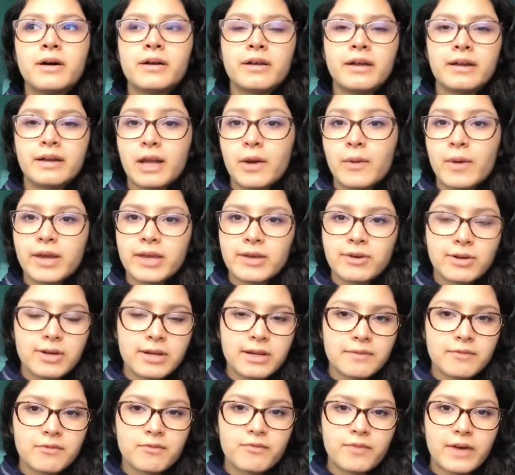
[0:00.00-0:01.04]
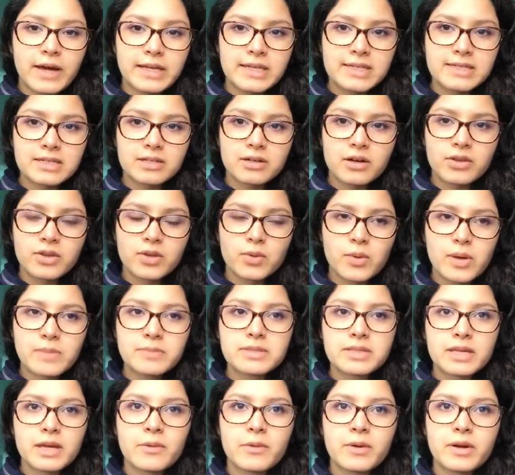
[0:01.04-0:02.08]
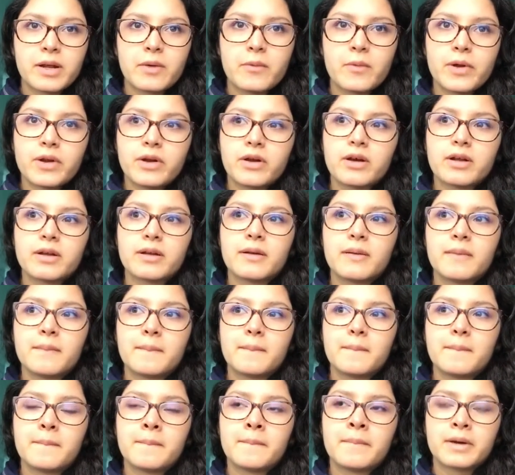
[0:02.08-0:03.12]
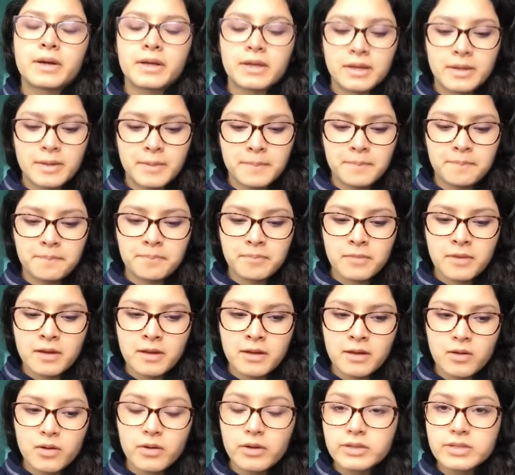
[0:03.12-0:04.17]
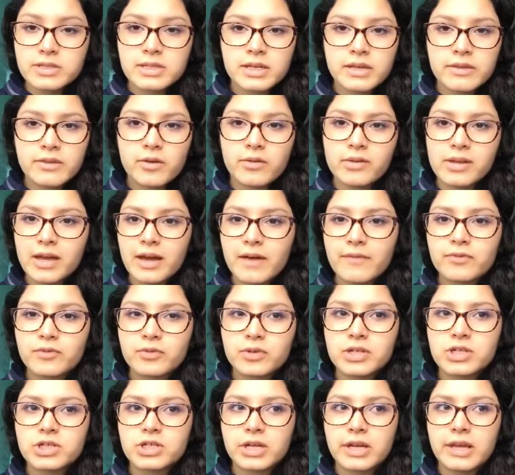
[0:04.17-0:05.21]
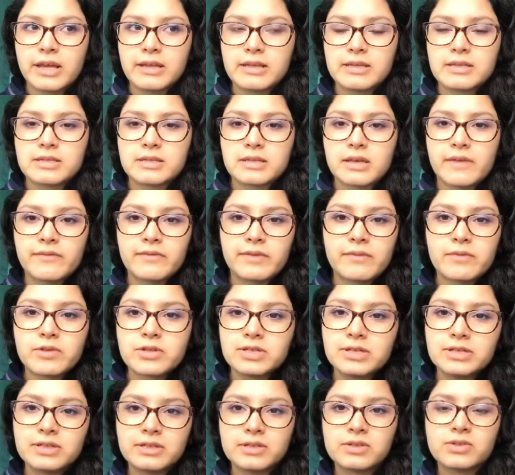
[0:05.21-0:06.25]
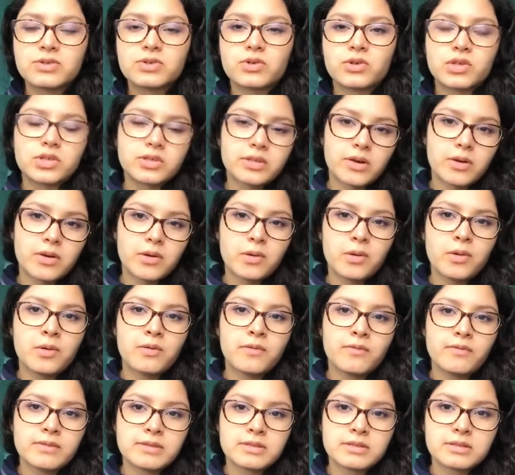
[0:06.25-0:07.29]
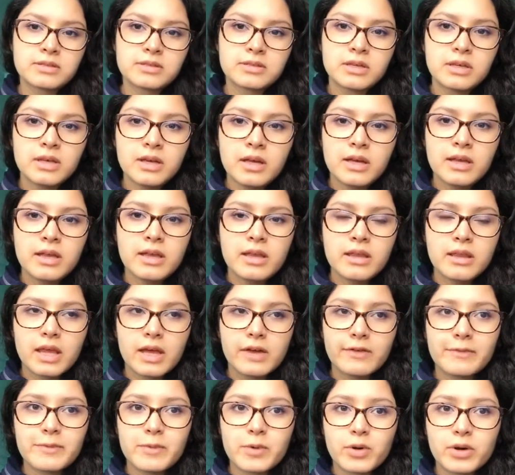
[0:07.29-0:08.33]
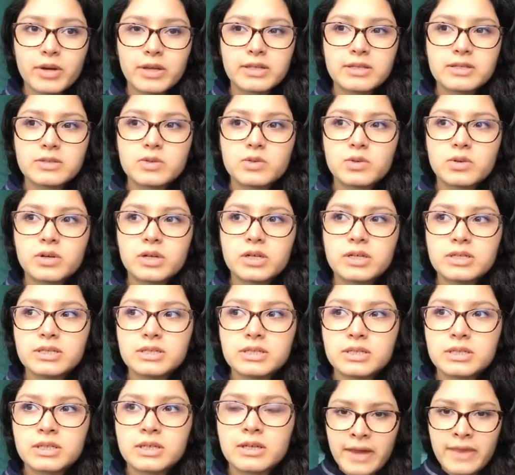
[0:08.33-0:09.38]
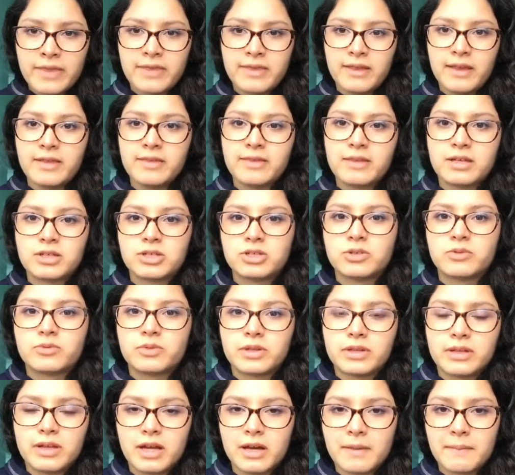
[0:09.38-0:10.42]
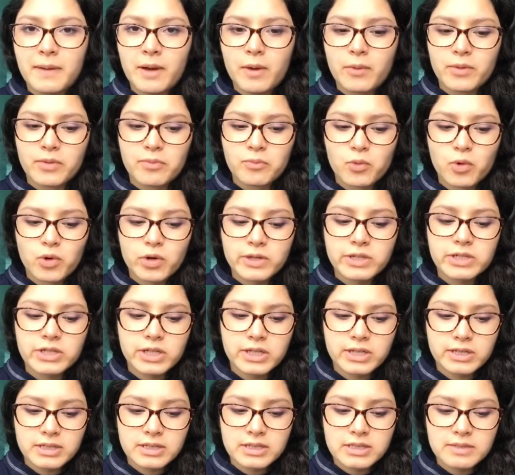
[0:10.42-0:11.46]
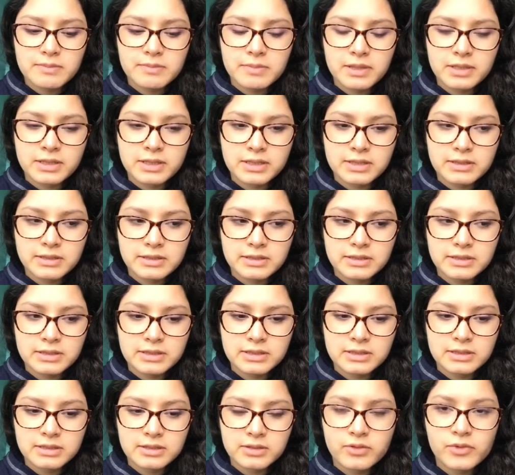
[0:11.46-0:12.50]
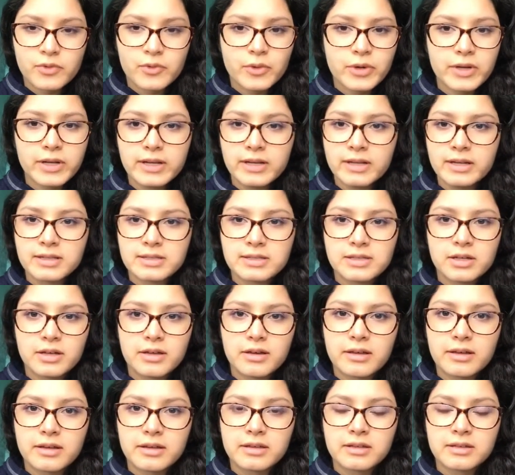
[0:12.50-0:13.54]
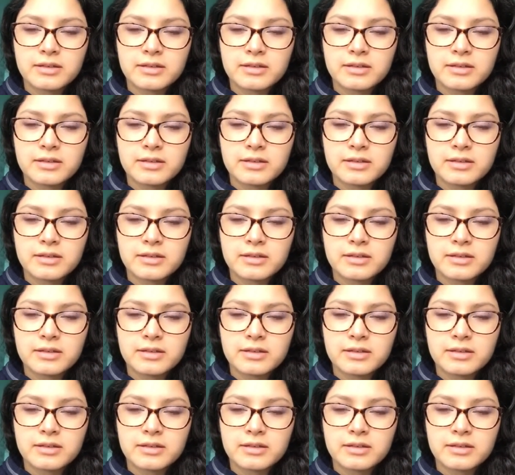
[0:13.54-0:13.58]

And now I couldn't even find it on the website when I went on. But Ulta, they only have 3 shades. I've never seen it in stores, so I don't know if they have more in stores. I think they should really come out with more shades, because 3 is not